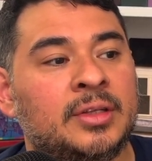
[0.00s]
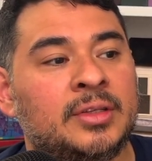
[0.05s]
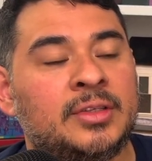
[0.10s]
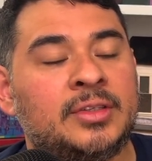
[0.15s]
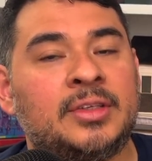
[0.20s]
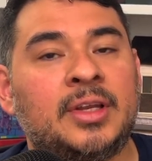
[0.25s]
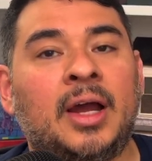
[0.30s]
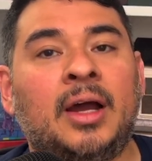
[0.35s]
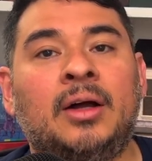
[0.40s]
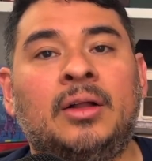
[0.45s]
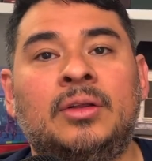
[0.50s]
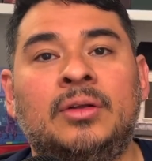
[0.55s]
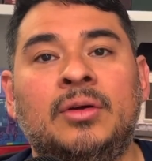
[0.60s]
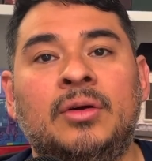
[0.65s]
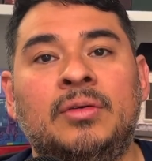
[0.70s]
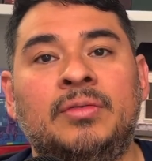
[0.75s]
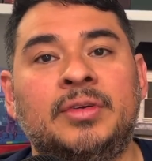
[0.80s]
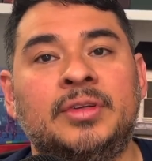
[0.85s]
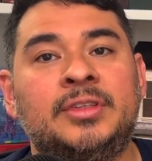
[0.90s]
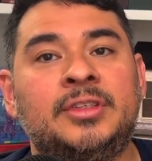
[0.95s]
style
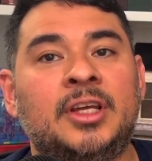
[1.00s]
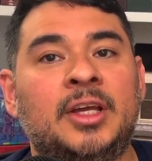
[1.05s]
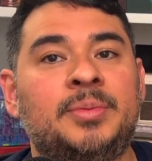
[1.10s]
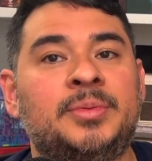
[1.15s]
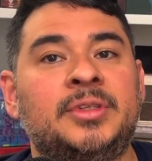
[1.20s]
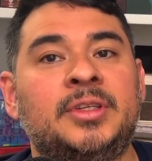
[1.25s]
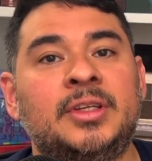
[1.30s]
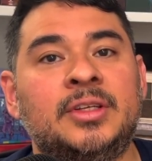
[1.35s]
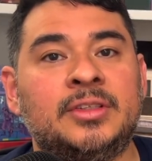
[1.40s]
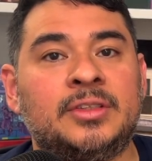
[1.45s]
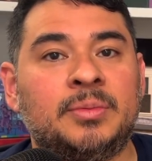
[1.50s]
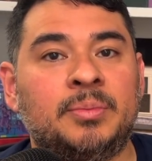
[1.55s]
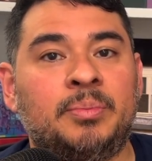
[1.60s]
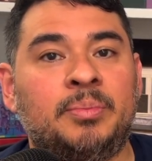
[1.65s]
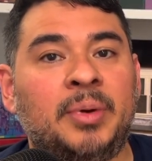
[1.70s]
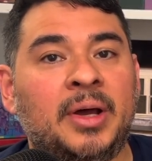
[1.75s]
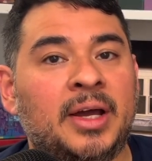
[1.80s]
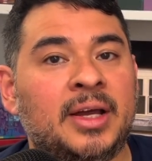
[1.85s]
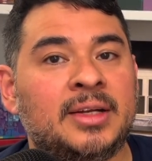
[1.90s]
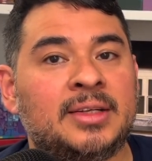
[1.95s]
over substance,
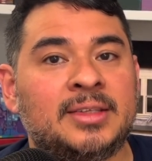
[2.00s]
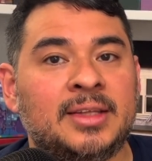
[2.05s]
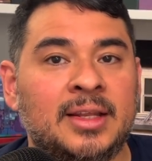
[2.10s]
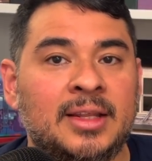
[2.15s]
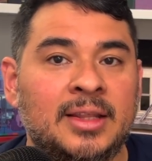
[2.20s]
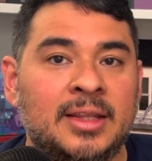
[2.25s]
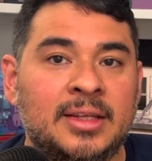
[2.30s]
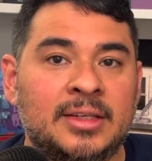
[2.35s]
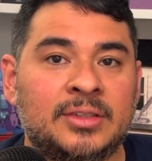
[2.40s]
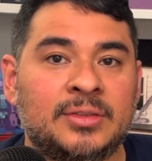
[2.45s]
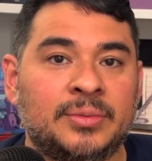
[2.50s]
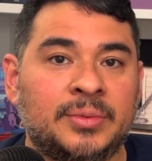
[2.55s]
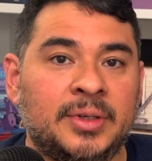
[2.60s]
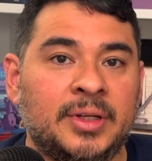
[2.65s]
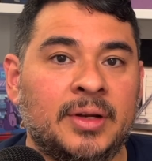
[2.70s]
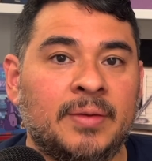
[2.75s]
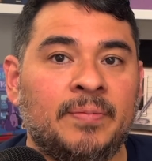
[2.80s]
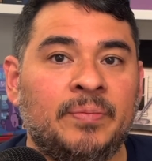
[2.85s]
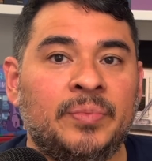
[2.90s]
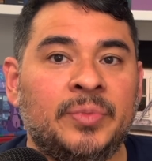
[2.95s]
but in this
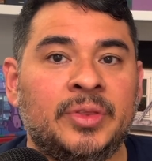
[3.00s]
one,